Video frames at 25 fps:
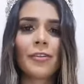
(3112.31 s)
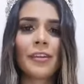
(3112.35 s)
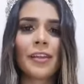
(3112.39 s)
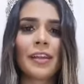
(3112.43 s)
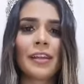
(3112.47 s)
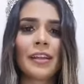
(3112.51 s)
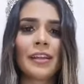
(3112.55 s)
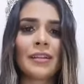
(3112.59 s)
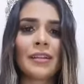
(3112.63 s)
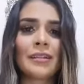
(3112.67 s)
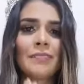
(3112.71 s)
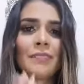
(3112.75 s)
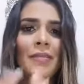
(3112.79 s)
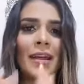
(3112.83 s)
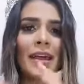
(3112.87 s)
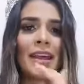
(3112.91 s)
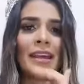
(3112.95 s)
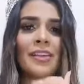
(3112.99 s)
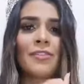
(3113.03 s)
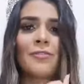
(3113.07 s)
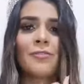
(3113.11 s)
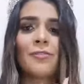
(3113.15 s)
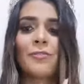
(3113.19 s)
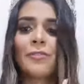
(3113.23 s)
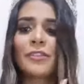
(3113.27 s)
In
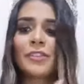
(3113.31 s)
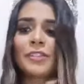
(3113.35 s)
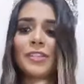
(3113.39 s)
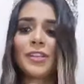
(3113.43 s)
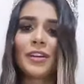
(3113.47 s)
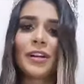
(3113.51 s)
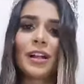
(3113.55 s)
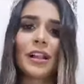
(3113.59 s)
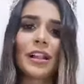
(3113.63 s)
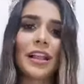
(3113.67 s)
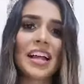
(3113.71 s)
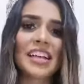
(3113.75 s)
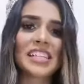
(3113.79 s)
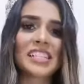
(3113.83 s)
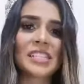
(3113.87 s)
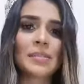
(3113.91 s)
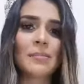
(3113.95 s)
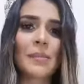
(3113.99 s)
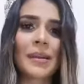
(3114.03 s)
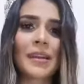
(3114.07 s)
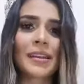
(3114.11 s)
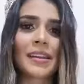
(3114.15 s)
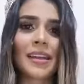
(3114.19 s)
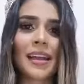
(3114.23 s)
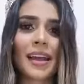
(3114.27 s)
my physical
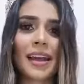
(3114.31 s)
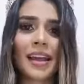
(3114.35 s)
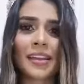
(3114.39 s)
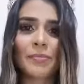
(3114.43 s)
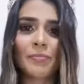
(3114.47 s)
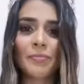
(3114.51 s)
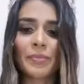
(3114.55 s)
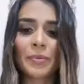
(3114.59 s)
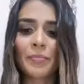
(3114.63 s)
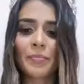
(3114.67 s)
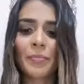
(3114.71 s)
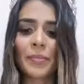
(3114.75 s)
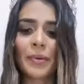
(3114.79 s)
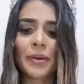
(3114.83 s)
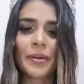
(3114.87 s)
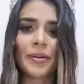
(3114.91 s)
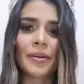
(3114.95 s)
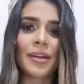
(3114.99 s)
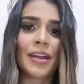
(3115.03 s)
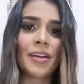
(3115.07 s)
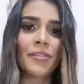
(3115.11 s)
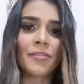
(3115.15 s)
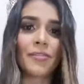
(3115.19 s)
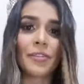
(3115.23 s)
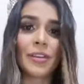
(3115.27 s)
aspect, I prepare
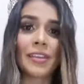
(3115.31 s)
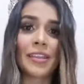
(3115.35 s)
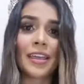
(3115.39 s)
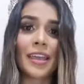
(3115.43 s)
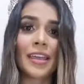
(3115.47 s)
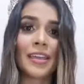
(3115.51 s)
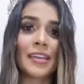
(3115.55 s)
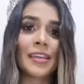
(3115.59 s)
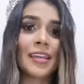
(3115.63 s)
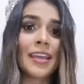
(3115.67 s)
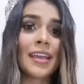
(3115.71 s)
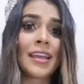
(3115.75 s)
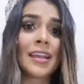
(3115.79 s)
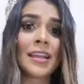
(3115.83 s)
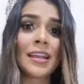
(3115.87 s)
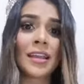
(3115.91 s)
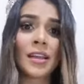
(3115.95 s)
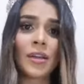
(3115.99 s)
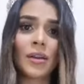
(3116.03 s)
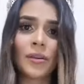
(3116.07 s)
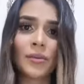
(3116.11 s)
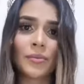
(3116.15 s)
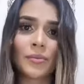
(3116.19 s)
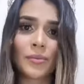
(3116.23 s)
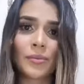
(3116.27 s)
every day
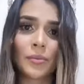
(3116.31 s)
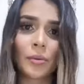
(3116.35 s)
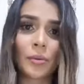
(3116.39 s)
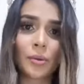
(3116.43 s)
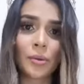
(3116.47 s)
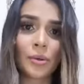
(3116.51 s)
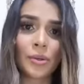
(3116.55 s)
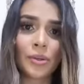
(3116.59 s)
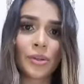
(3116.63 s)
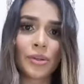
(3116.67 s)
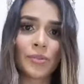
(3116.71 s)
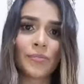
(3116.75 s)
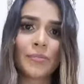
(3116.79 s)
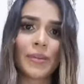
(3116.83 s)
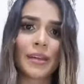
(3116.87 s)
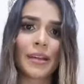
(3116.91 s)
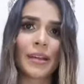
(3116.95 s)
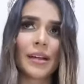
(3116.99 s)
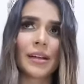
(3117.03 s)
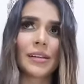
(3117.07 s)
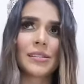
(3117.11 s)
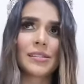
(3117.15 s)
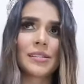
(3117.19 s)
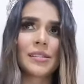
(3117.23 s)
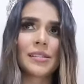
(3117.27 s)
eating good
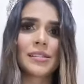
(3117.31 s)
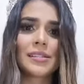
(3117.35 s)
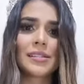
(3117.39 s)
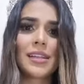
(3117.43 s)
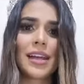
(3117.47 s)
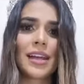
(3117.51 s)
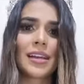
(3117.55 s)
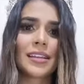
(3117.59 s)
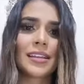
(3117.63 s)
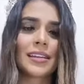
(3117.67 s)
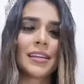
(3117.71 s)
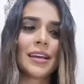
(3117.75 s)
because it's not